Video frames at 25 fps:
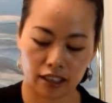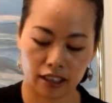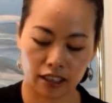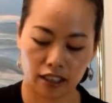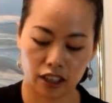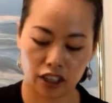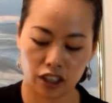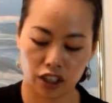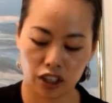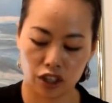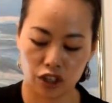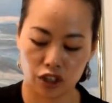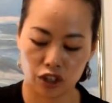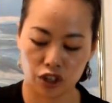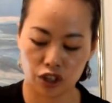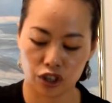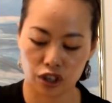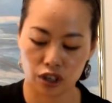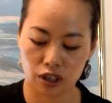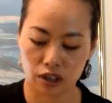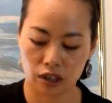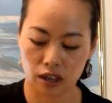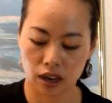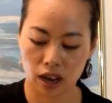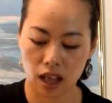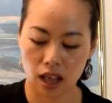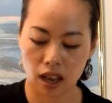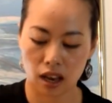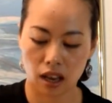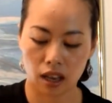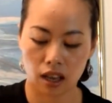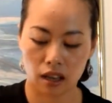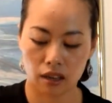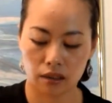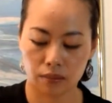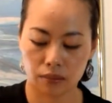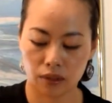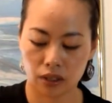ginger. I
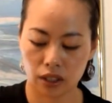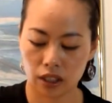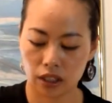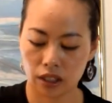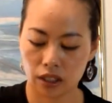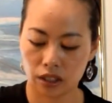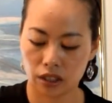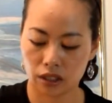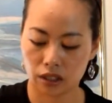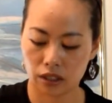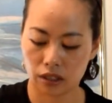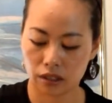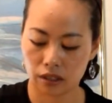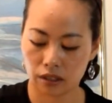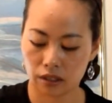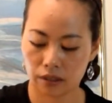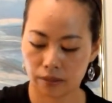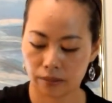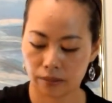love ginger.